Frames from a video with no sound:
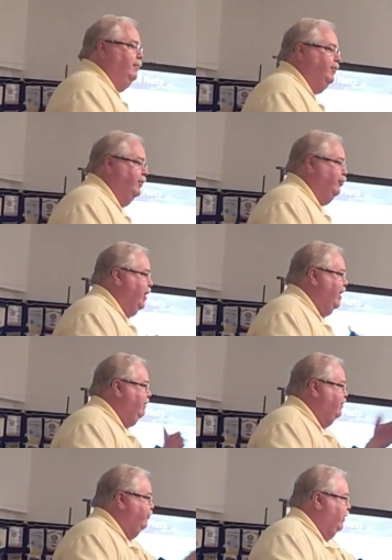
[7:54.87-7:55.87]
since we
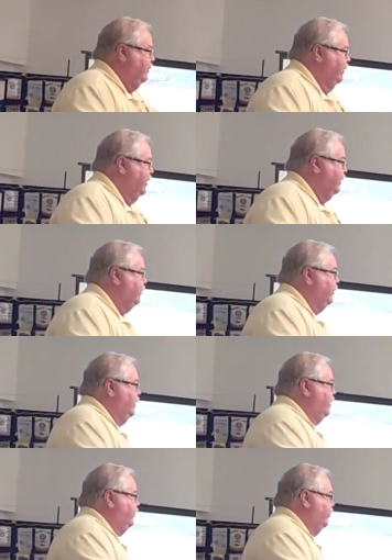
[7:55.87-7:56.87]
have that direct link,
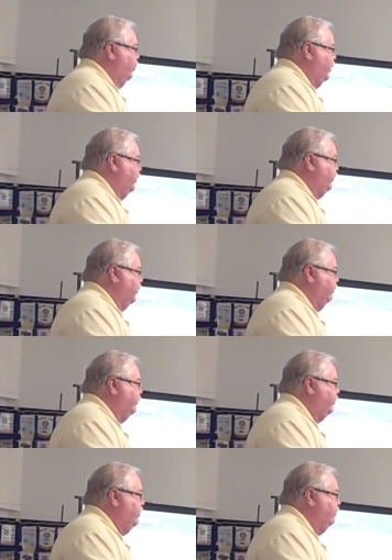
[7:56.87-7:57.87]
to the Weather
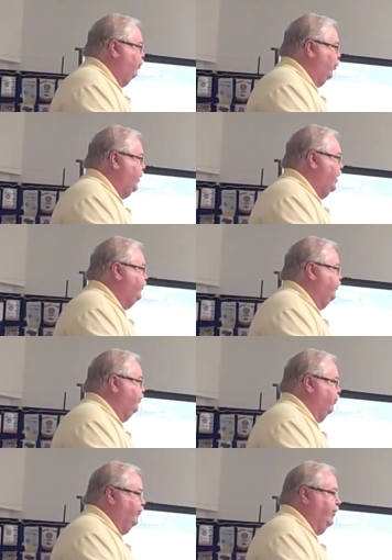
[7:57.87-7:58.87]
Service,
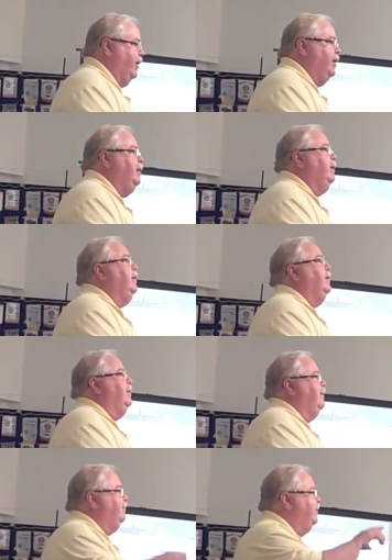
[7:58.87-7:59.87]
forecasters will say,
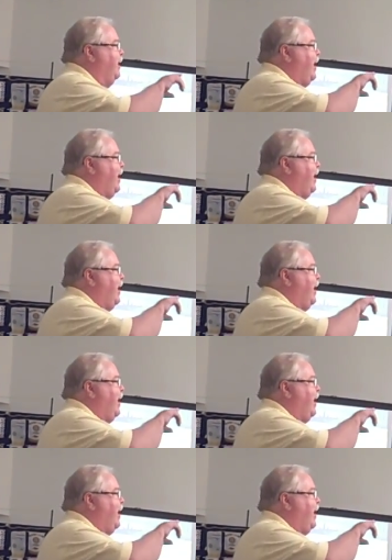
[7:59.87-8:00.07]
do